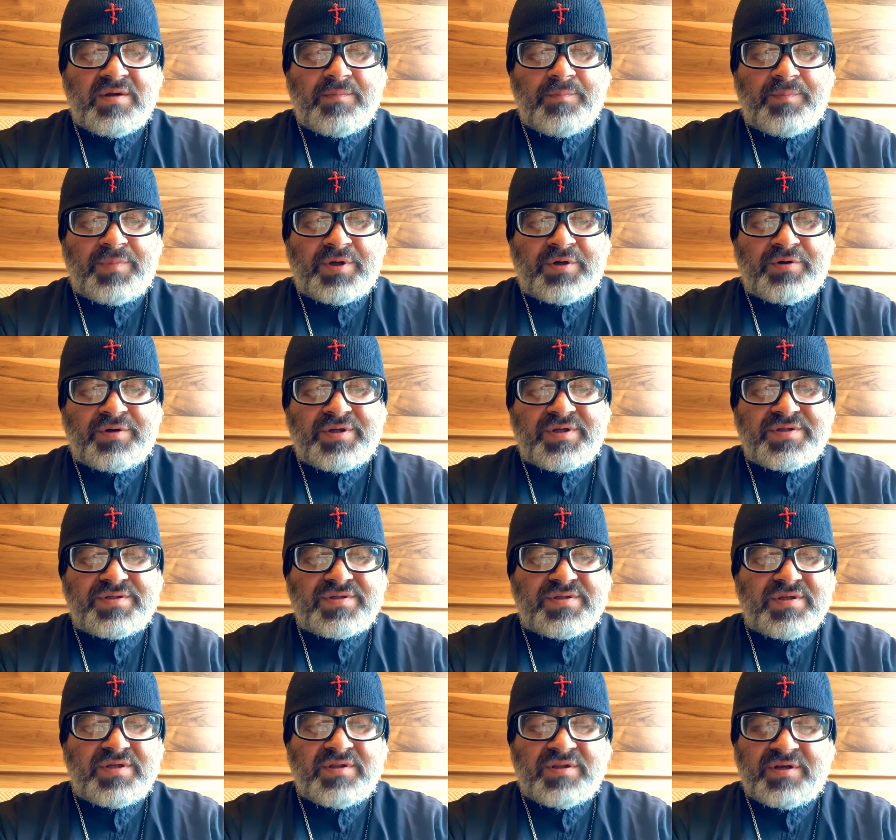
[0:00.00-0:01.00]

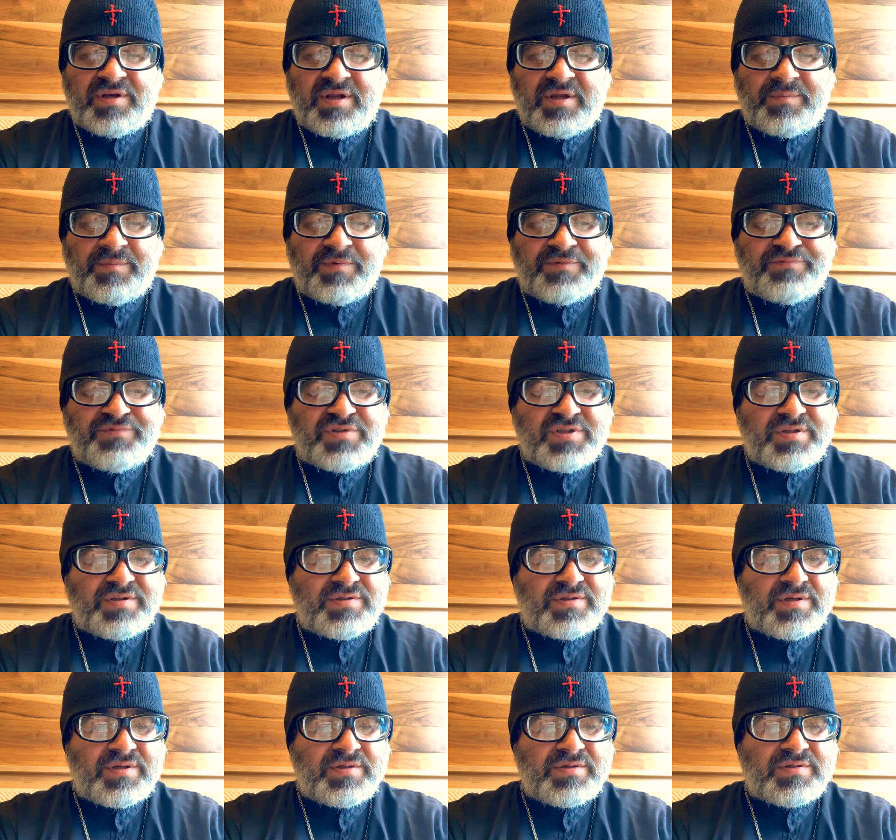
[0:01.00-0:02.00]
bitterness in the name of
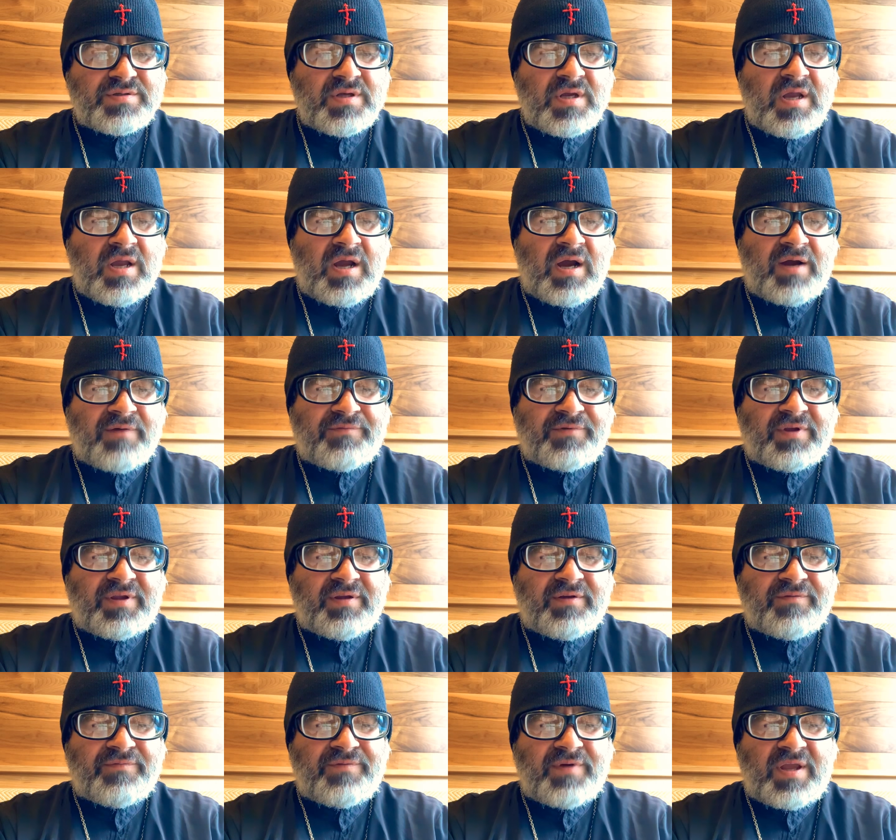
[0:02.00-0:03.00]
Jesus. I
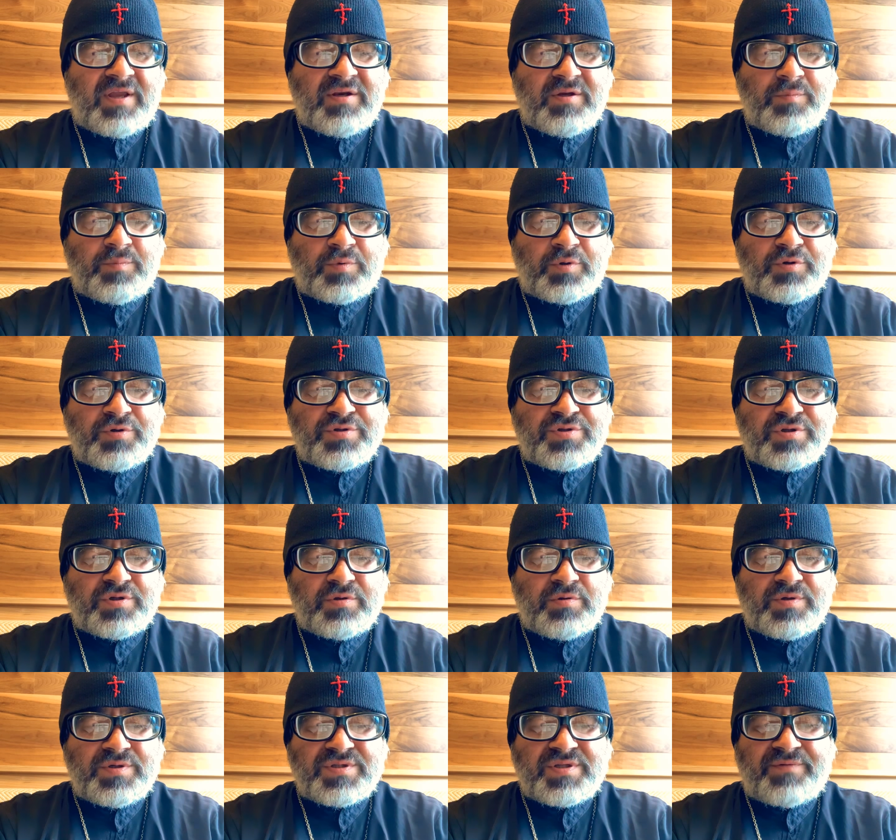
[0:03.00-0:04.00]
forgive any person
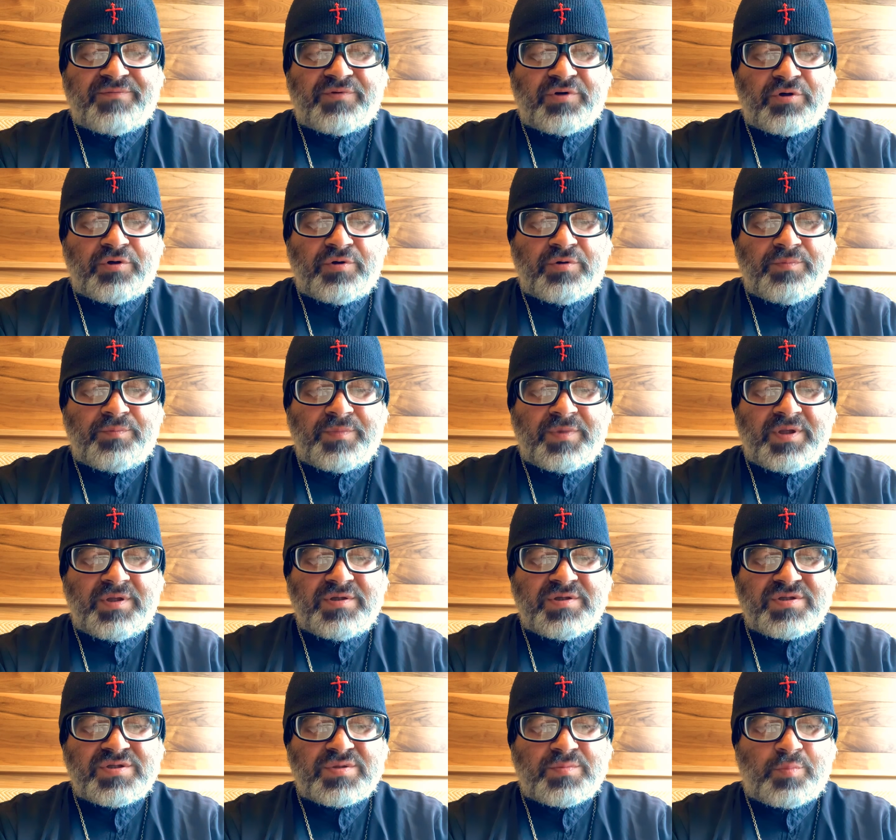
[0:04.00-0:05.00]
who has ever hurt me,
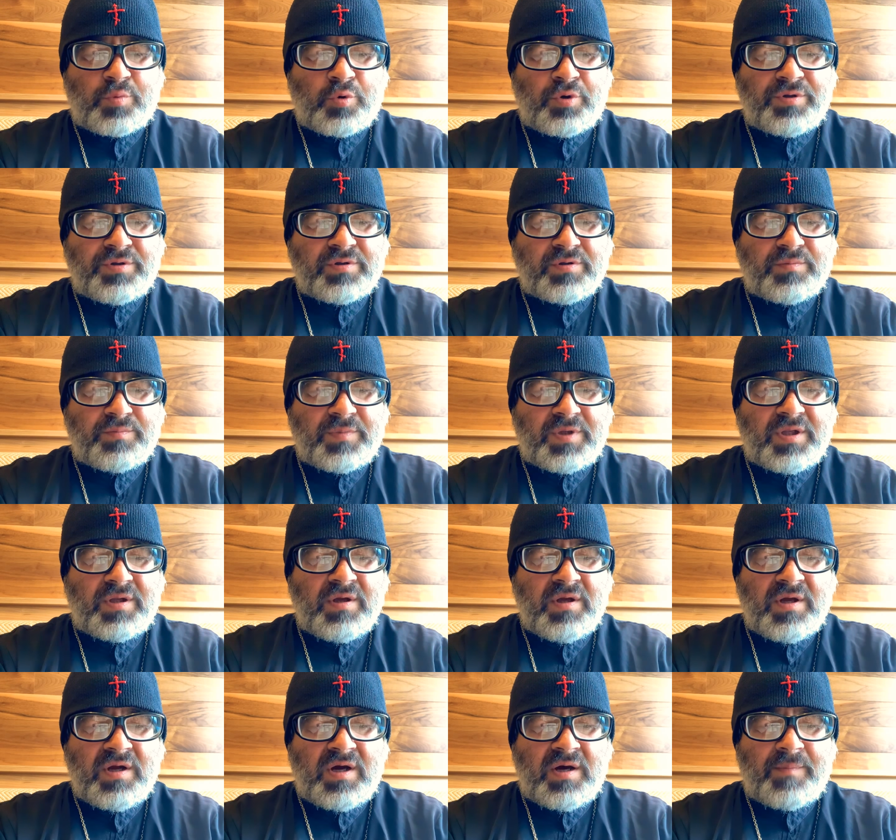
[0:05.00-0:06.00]
disappointed me,
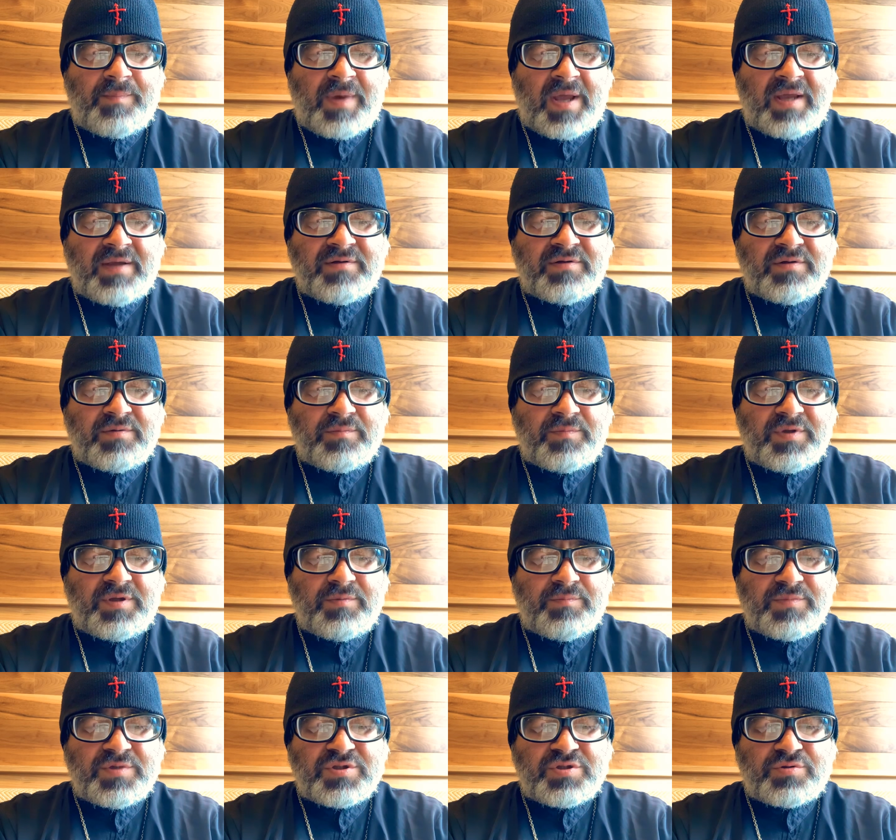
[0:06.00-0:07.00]
abandoned me,
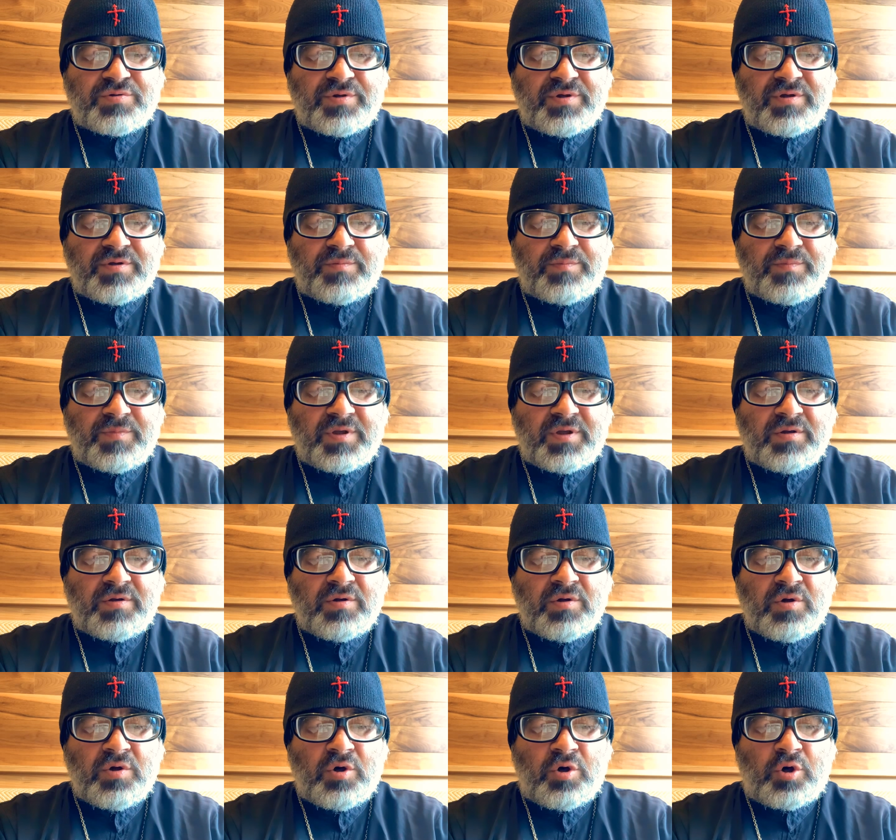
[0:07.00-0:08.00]
mistreated me,
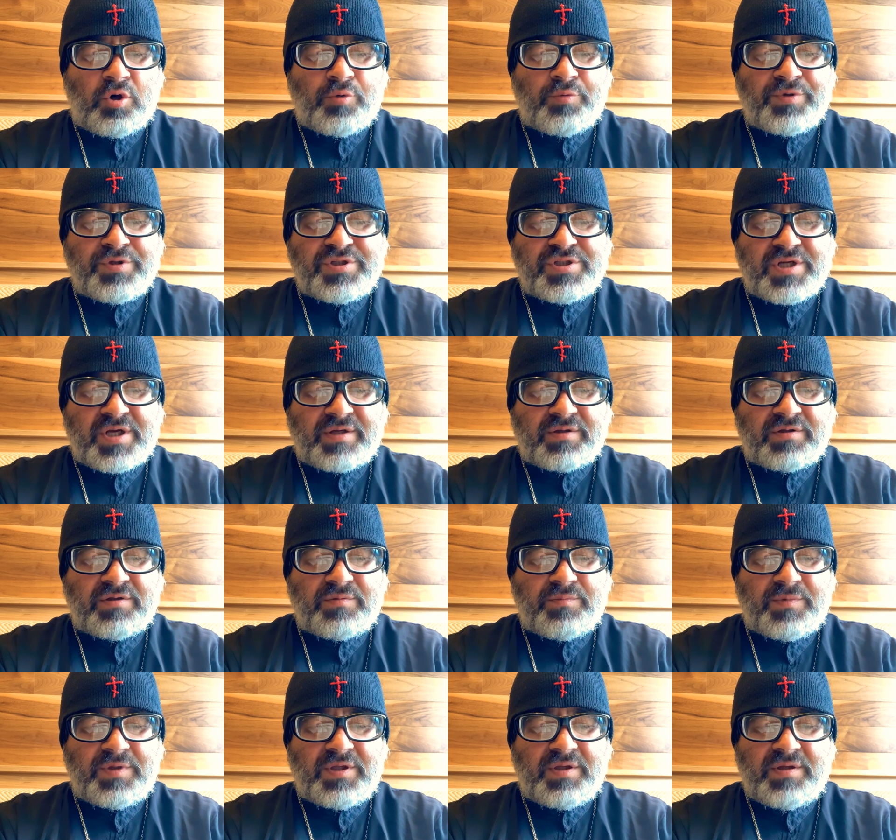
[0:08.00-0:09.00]
or
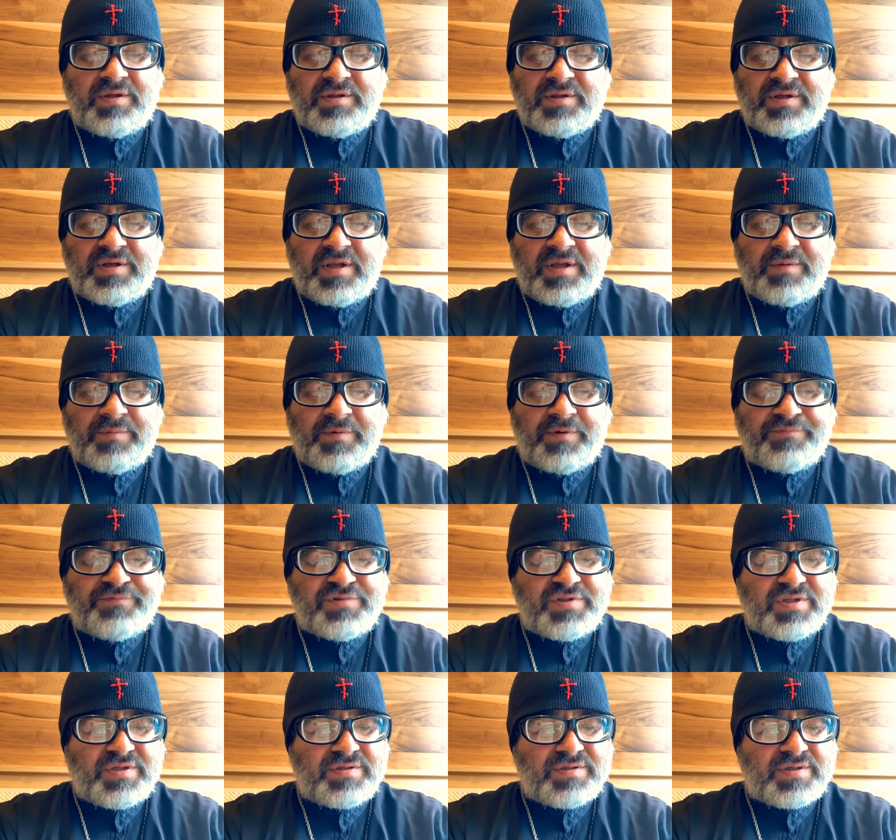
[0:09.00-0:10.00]
rejected me in the name of
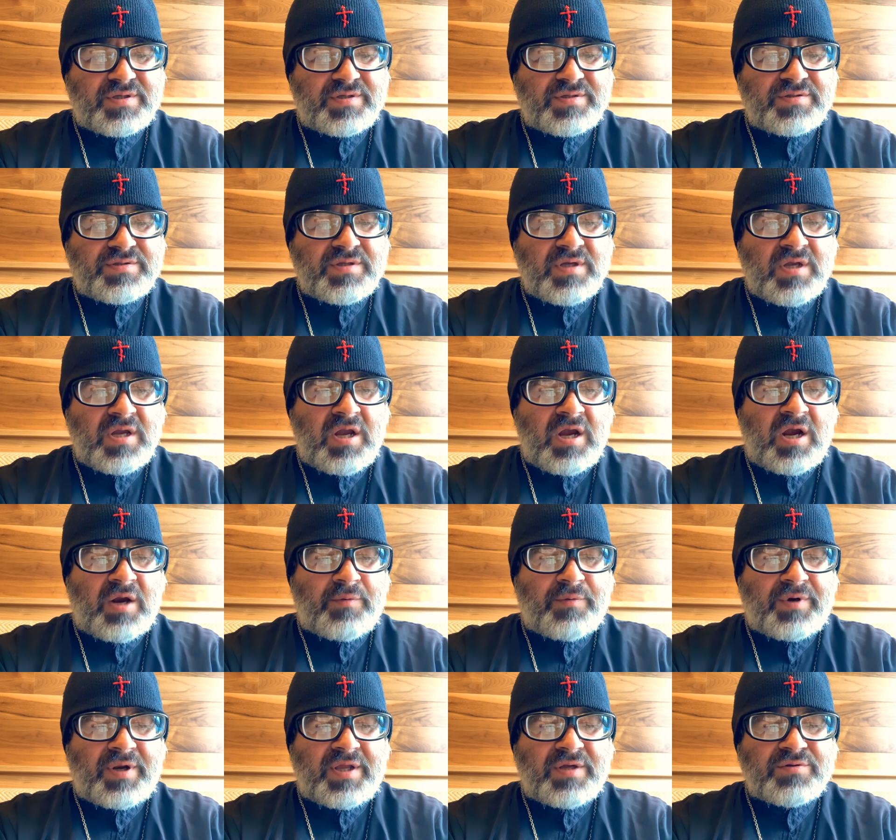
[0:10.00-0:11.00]
Jesus. I
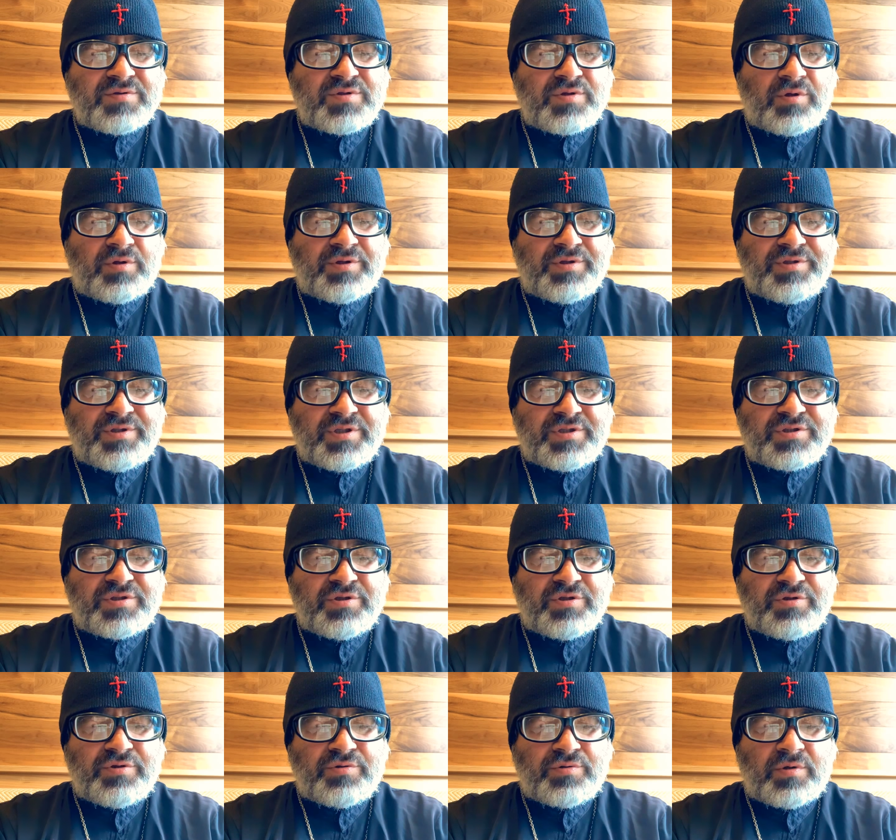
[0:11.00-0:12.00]
renounce all addiction
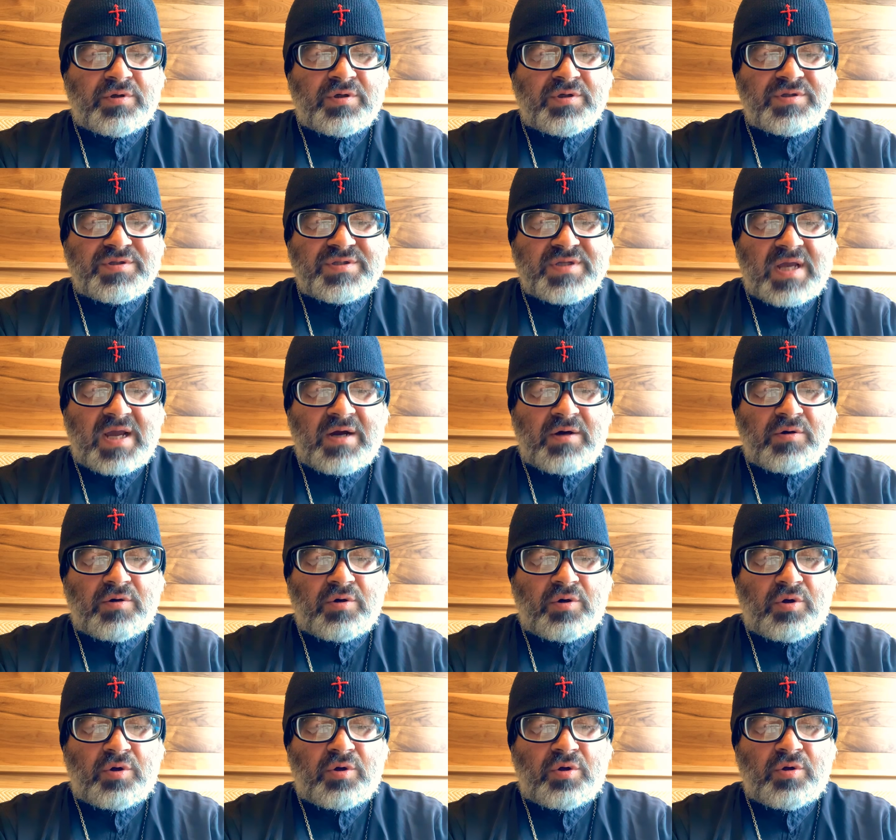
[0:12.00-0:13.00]
to drugs,
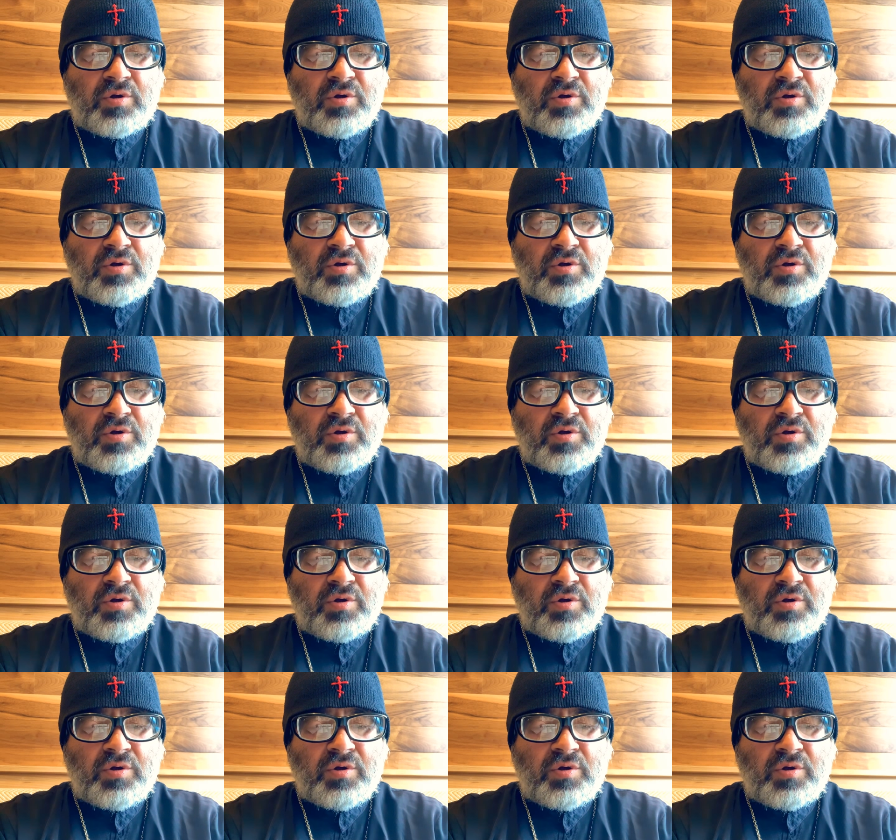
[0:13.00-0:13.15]
alcohol,